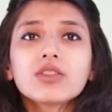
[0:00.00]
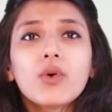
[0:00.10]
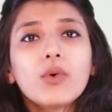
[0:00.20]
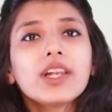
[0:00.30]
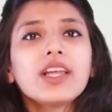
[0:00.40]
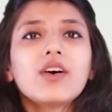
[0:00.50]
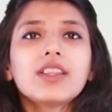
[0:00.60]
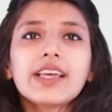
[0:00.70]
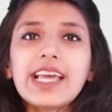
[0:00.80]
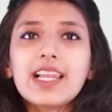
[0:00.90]
only
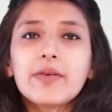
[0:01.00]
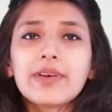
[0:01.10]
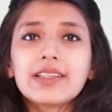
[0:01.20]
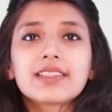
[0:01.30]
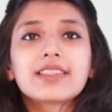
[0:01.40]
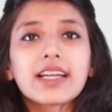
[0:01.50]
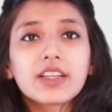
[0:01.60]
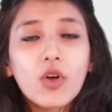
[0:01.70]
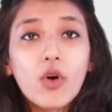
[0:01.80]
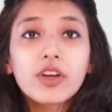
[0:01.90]
on the elements
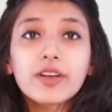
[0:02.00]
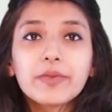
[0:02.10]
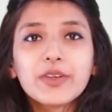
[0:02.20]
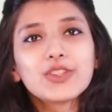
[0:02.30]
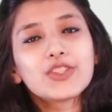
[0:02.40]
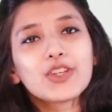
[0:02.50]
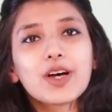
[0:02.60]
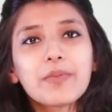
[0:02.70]
that contribute to your